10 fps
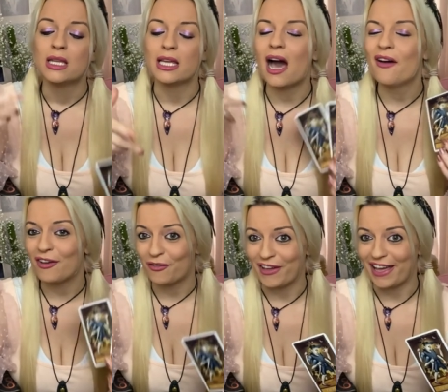The
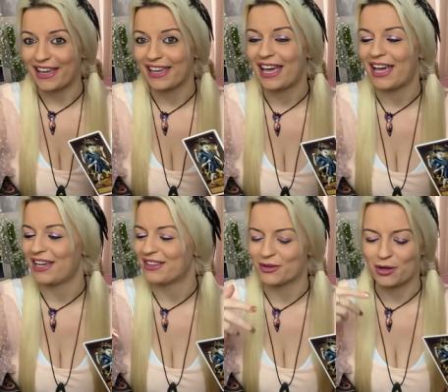other thing,
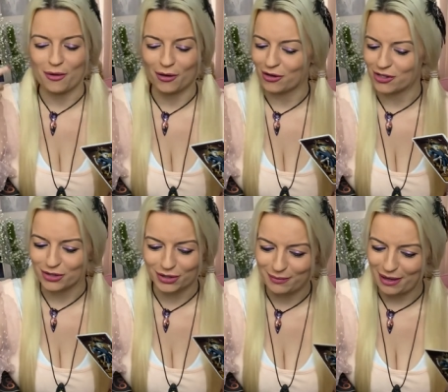if we're going on to
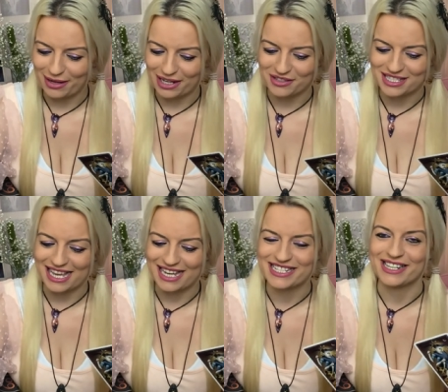talk about
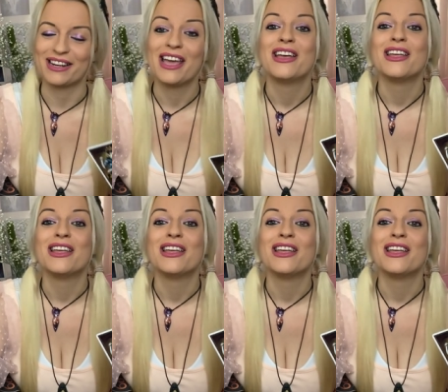manifestation,